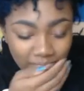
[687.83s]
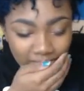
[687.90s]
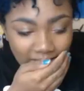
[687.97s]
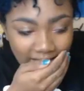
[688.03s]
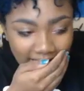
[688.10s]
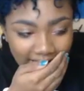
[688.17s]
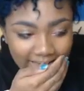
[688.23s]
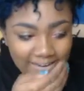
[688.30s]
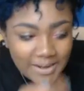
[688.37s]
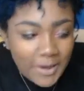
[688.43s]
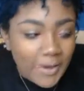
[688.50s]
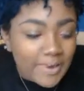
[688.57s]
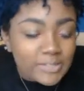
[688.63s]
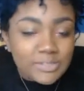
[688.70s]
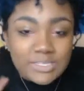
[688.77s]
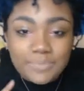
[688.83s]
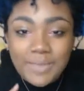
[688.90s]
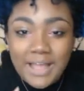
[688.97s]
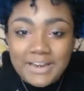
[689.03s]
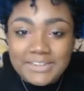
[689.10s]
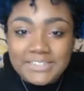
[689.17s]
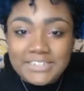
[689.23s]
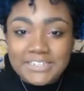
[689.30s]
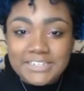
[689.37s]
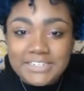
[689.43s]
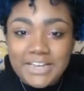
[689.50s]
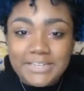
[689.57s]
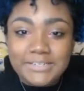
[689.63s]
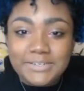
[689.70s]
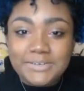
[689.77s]
And this is a bad decision
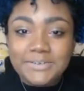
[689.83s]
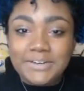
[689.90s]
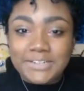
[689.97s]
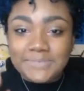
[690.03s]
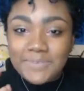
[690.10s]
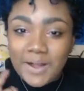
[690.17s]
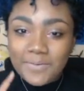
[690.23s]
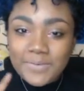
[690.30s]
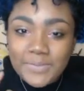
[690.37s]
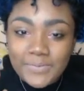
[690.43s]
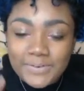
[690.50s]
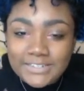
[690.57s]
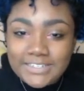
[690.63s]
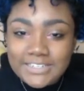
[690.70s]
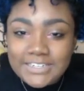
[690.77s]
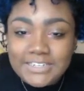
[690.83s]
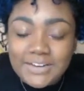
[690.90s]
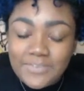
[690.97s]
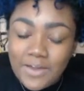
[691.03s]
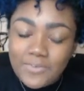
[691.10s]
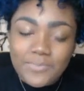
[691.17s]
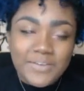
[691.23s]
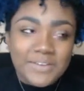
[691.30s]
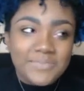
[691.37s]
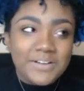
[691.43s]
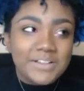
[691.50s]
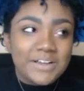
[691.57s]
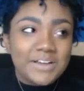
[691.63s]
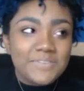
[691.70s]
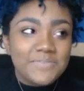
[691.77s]
tattoo, and it's probably the worst decision I've ever made in my
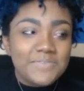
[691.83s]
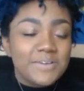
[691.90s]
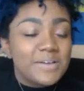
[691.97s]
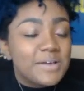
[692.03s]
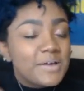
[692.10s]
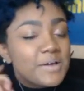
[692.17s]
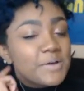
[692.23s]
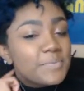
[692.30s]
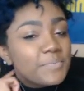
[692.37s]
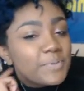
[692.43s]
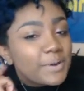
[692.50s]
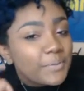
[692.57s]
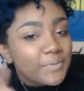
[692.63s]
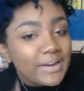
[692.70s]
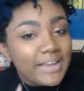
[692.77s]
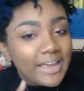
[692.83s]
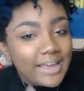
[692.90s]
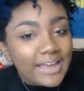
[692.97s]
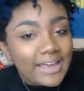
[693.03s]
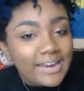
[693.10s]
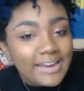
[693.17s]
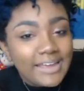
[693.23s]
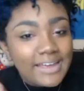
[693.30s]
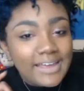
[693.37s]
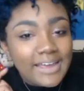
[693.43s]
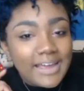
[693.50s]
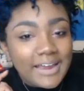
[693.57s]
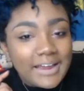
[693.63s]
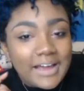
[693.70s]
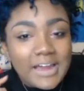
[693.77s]
life, but I went ahead
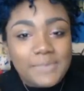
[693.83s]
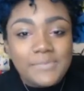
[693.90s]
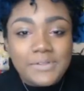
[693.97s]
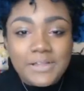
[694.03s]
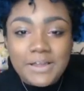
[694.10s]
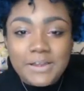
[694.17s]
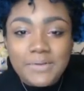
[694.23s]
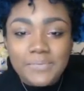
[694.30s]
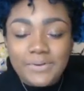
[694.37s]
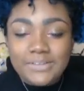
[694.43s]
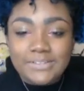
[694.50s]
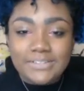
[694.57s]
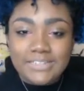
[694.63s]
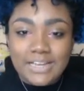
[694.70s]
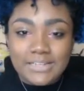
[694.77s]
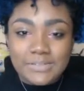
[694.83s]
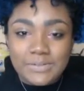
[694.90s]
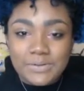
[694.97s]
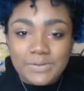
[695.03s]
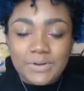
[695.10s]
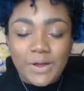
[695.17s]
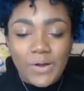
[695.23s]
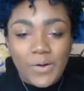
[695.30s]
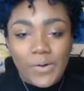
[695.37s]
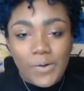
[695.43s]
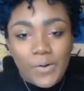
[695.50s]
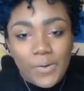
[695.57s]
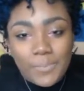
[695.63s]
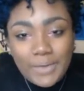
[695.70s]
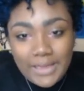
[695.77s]
and I got a Millennium Puzzle tattooed
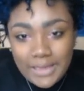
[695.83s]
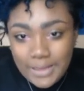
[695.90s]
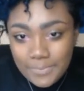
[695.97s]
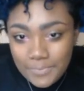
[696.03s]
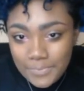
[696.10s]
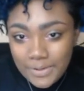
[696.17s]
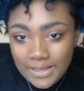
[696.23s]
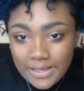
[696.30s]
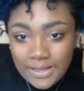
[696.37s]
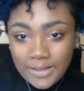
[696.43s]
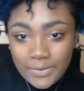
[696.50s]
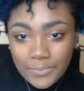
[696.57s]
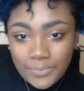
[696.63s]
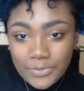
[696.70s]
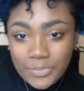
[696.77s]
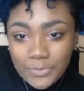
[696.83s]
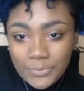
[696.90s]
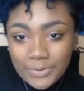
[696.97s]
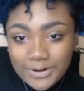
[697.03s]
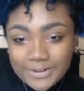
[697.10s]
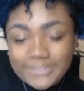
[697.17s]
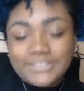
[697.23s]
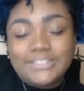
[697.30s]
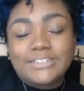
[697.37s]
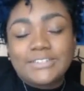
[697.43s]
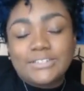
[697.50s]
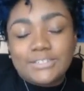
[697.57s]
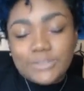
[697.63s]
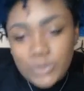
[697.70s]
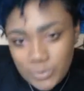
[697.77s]
on my hip with the words
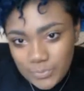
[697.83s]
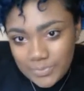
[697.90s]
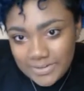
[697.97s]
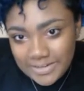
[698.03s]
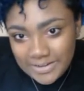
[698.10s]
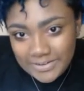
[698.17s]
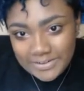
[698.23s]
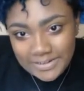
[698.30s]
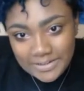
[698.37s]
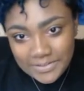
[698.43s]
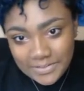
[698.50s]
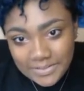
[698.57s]
Scoop underneath.